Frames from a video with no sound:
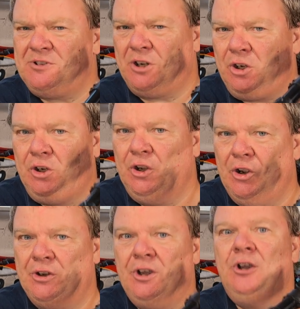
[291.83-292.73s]
a
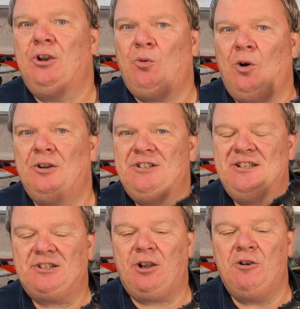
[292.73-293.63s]
good
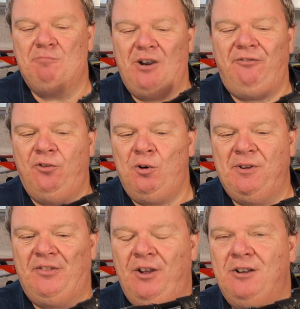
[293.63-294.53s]
quality scope. But
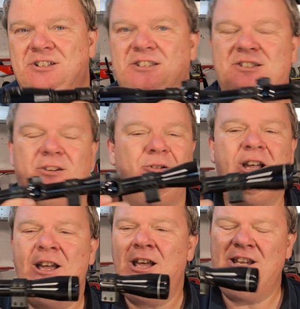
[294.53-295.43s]
4x32,
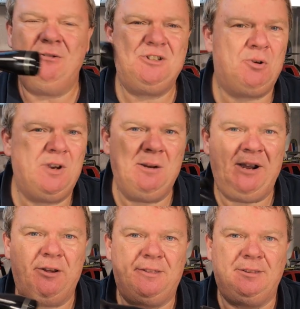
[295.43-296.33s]
you were talking
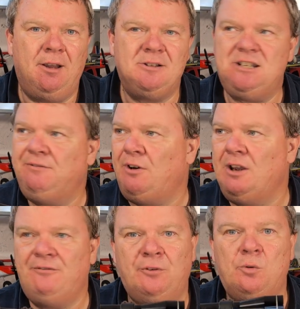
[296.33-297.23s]
about
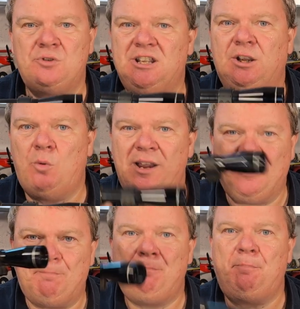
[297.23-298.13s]
35, 40
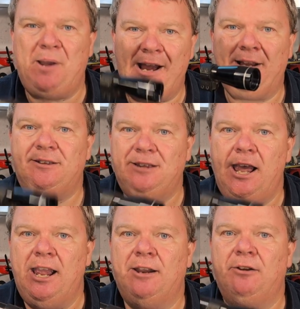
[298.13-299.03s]
quid back
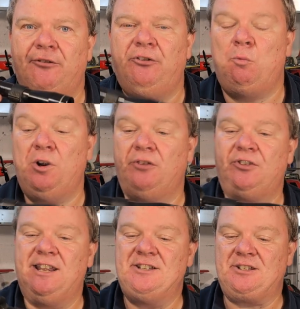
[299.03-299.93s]
then for one of
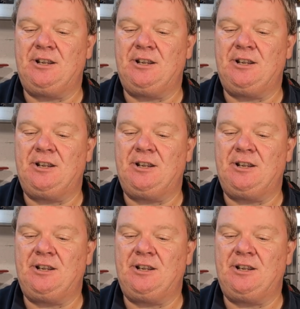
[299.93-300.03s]
these